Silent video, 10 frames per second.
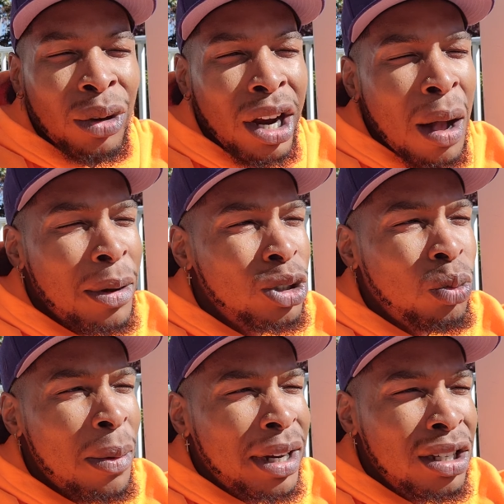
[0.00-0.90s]
don't care how much
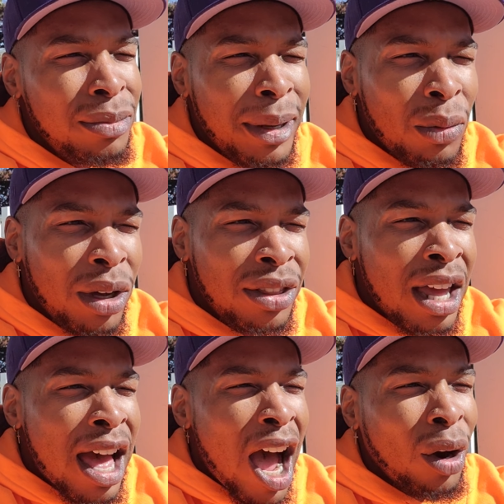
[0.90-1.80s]
women he's been with.
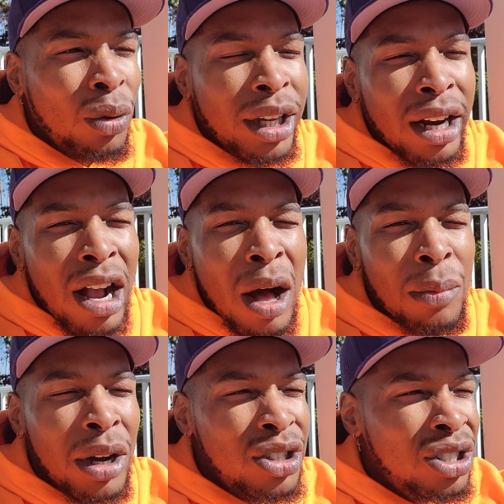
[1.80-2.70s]
I don't care how
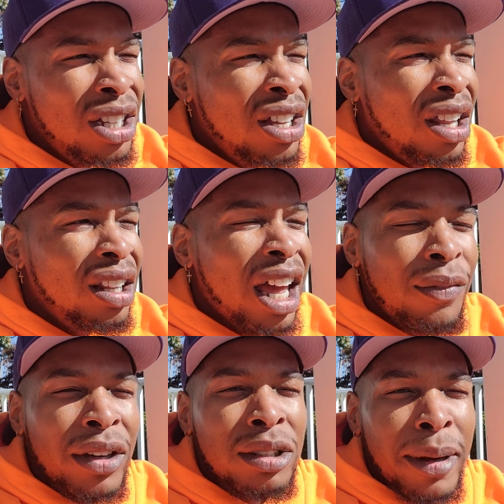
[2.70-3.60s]
much
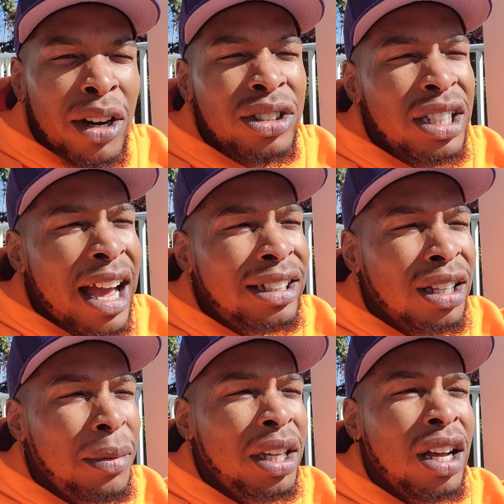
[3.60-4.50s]
life experience he has,
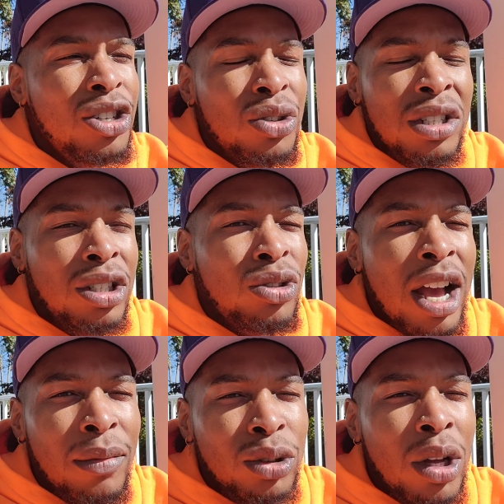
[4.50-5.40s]
how many countries he's
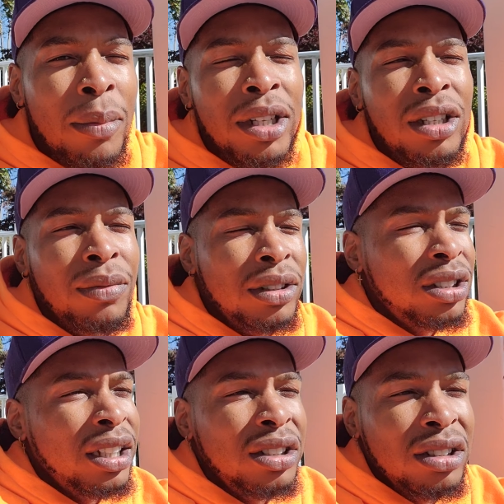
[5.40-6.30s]
traveled to, how many different
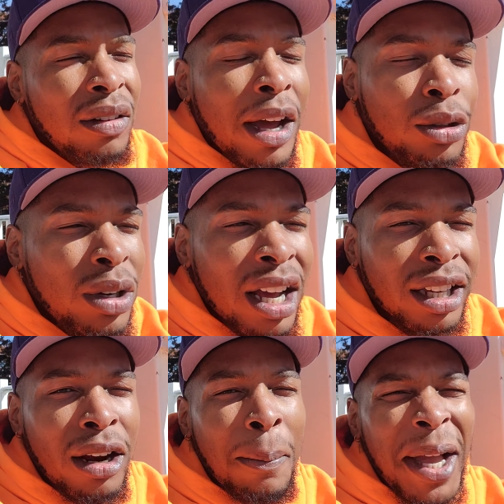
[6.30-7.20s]
states he's lived. I do not
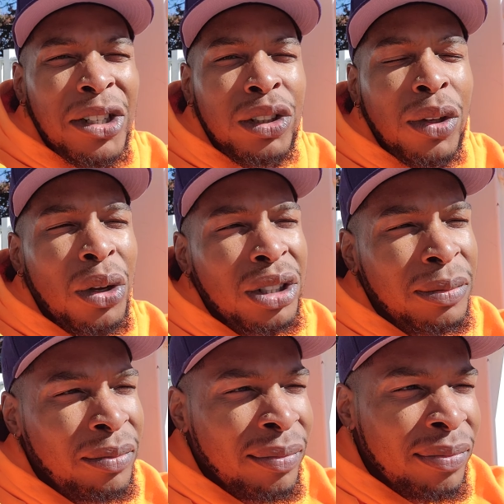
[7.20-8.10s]
care. Man is flawed.
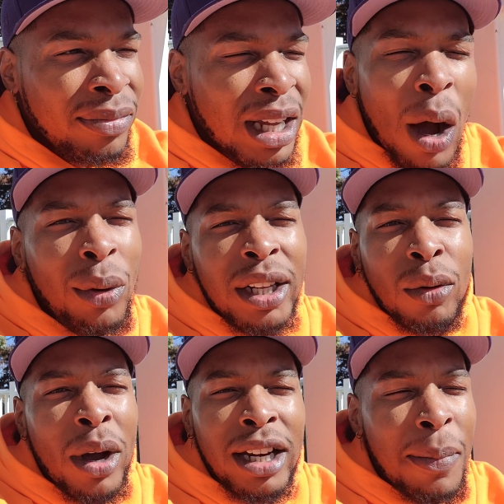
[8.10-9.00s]
I wouldn't
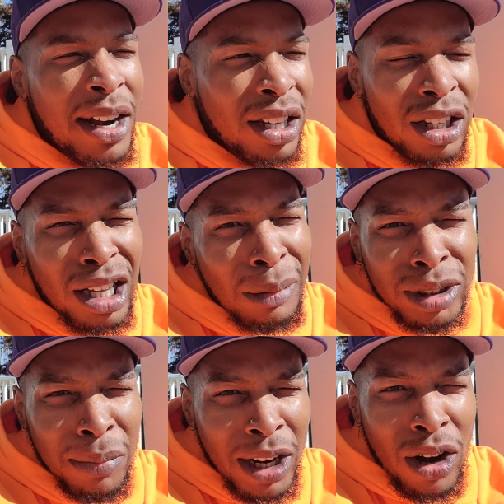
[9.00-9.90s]
even want anybody to look up
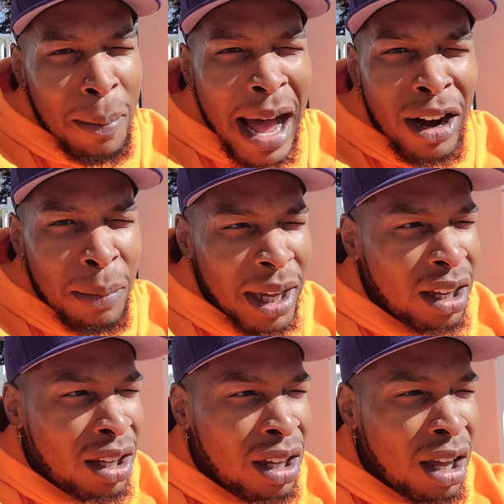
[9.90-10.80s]
to me or admire me.
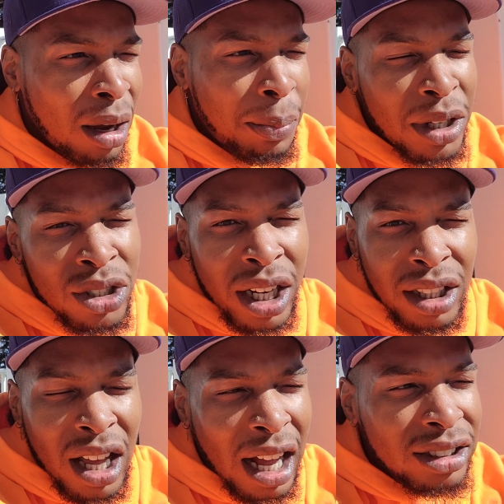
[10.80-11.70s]
Appreciate
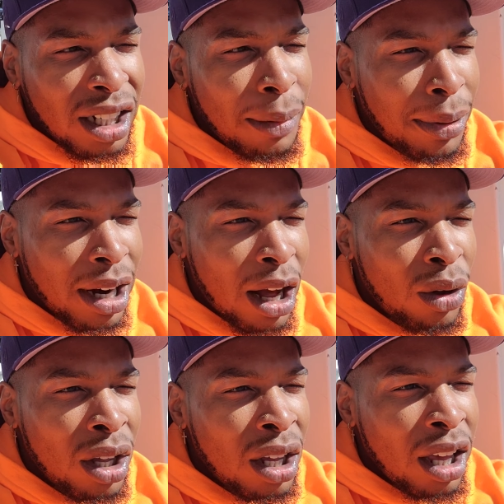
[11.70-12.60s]
the content I put out
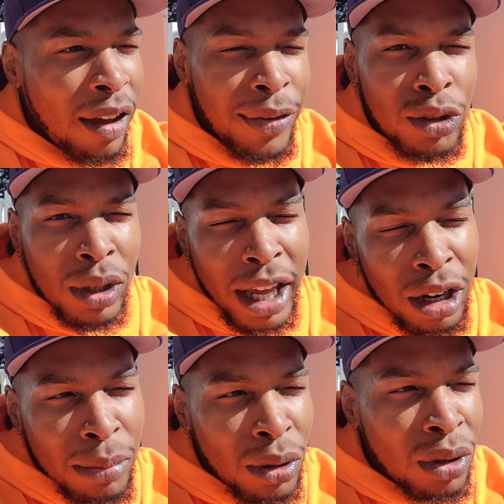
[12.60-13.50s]
if it's
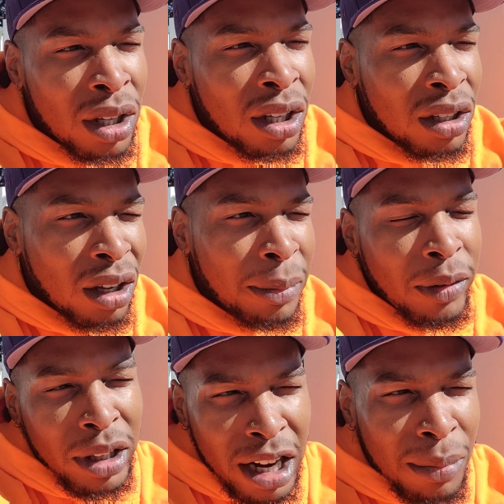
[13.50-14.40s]
relatable. I mean,
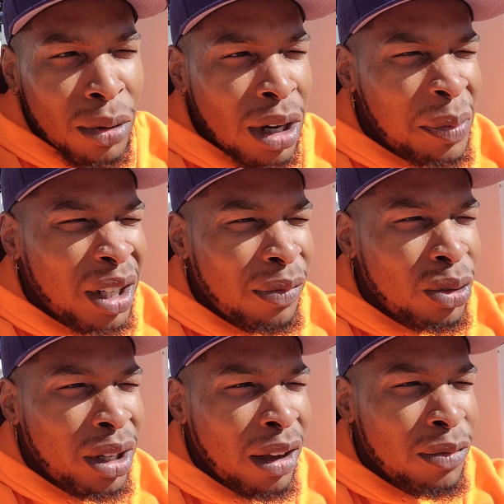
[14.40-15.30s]
relatable. And I mean, if
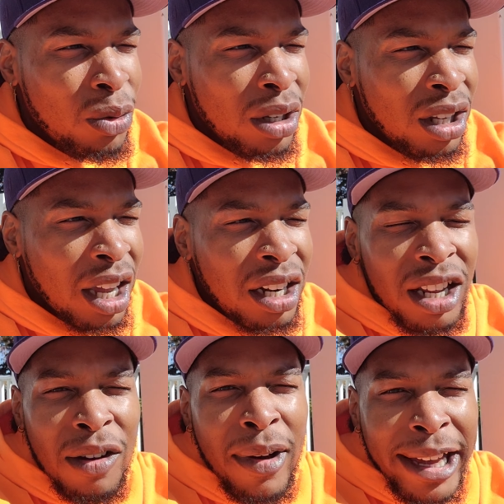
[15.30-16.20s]
you get any
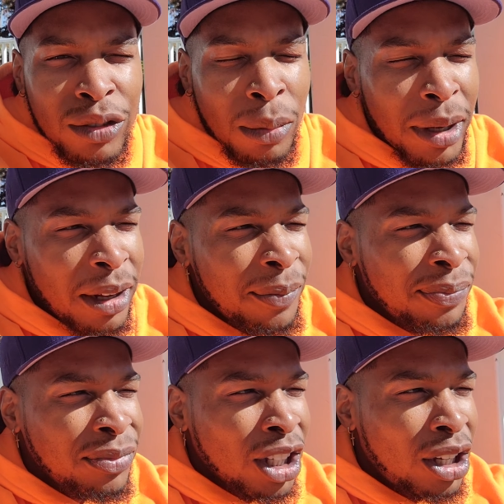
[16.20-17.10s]
advice from me,
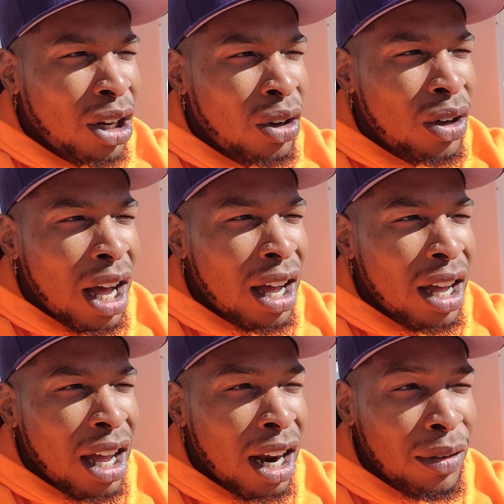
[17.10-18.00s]
you know,
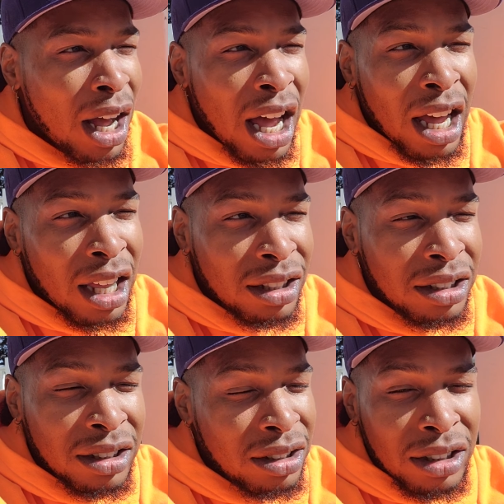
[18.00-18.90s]
I
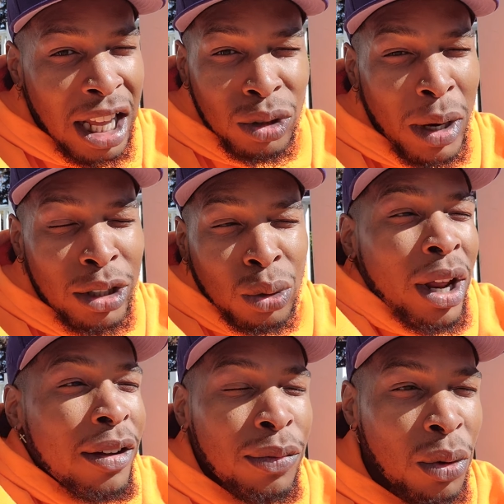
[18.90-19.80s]
that's what I do
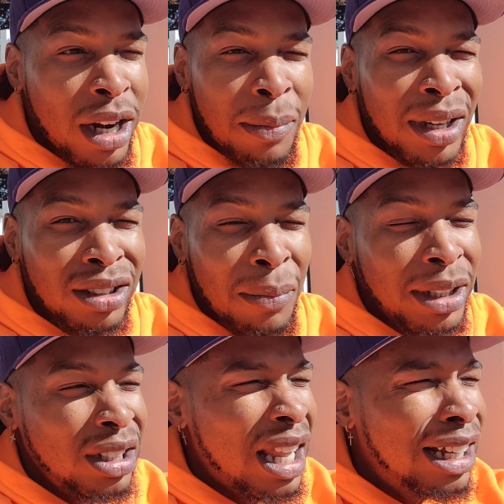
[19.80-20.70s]
that for. That
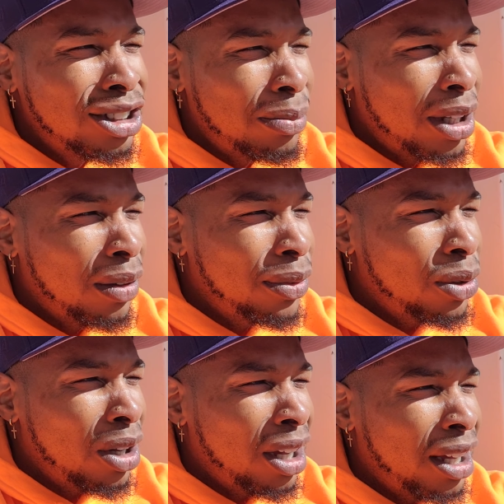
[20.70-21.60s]
means a lot to me if
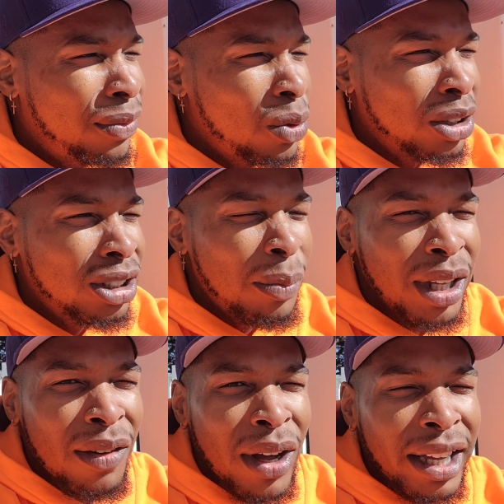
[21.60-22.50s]
you accept
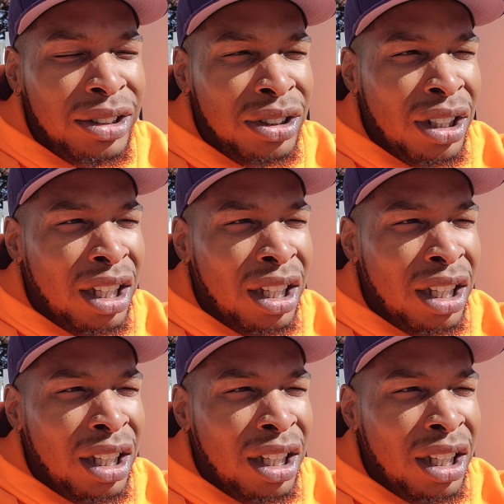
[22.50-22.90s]
the advice.